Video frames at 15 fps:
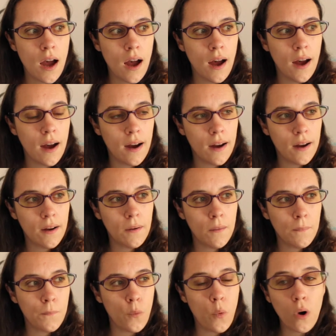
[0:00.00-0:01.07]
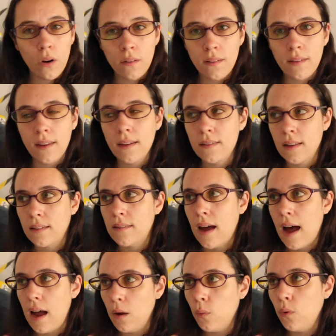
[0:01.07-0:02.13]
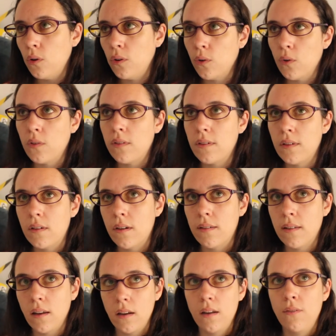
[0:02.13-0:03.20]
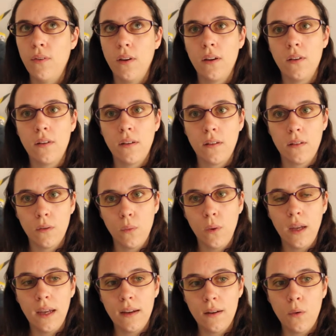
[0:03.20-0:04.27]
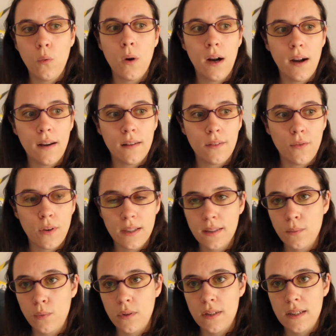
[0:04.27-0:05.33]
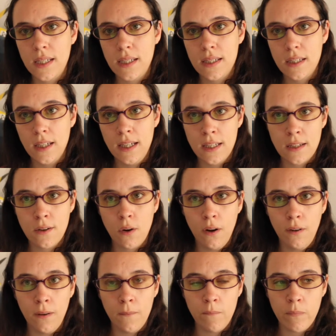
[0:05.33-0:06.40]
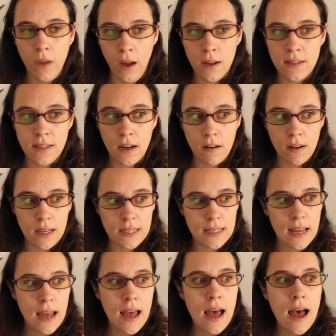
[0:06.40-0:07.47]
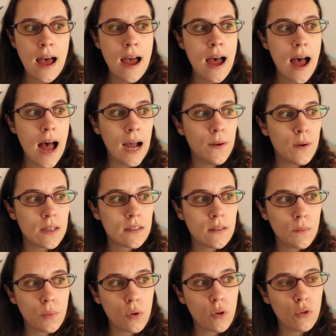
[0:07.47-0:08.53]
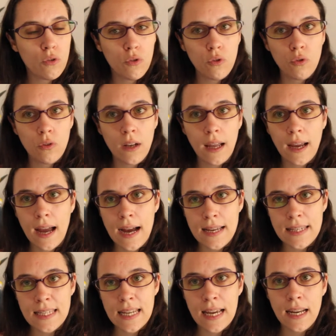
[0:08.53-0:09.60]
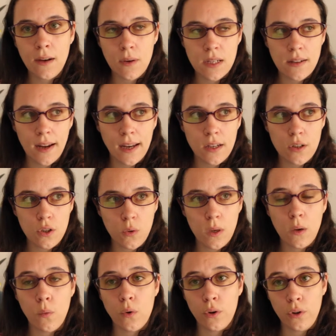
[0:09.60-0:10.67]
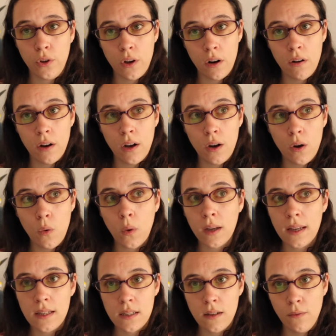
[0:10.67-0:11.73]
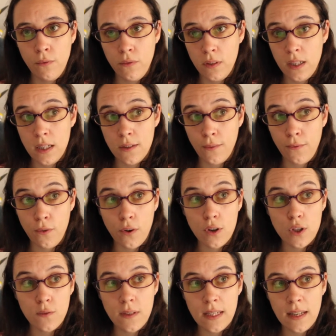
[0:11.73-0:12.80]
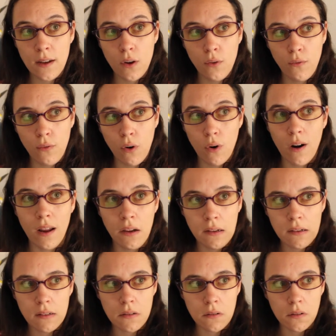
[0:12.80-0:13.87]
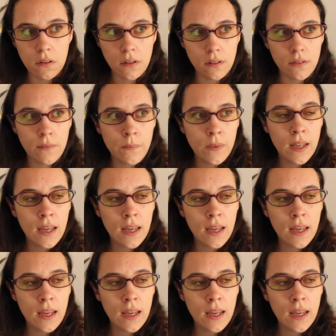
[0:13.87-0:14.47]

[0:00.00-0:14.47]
One thing that I would consider significant this week was, for example, this history series. I was supposed, like I said, I was going to do it 1 year ago when I did the first video for it, sort of.